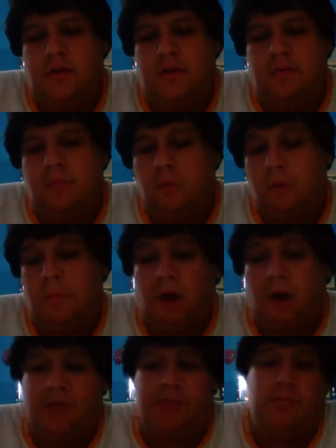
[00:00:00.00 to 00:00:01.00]
more
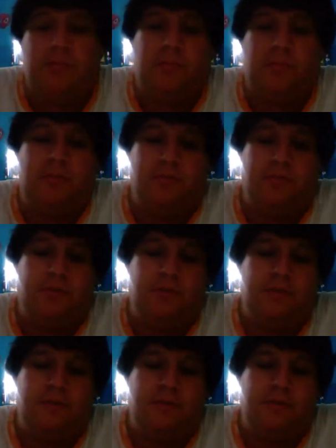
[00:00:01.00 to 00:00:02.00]
possible, you
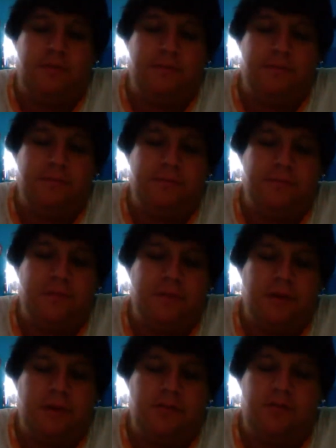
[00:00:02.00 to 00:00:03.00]
know,
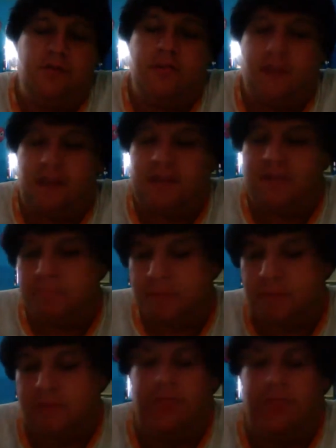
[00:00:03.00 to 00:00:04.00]
because there's less bills